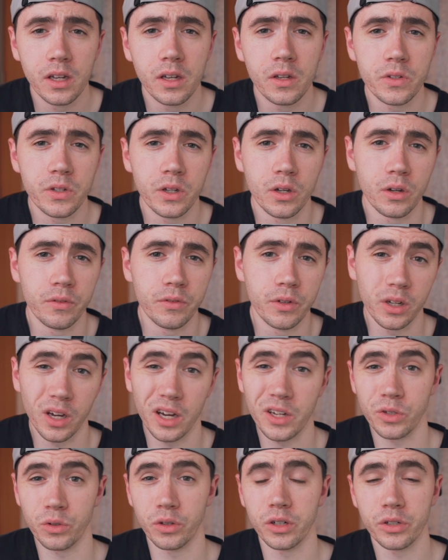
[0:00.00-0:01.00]
So if you
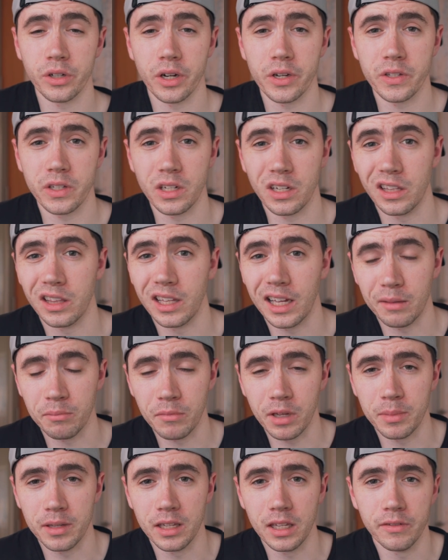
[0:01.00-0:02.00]
guys are interested in that,
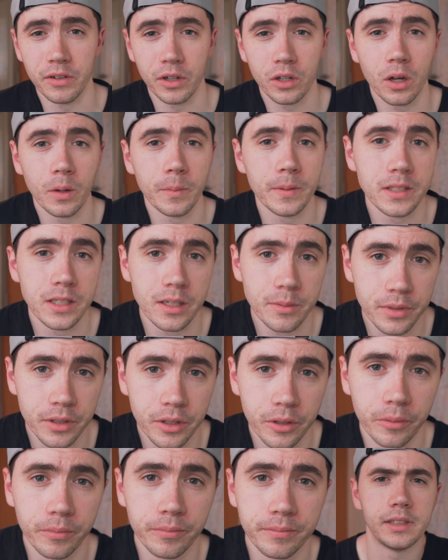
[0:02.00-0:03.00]
maybe leave a comment down below.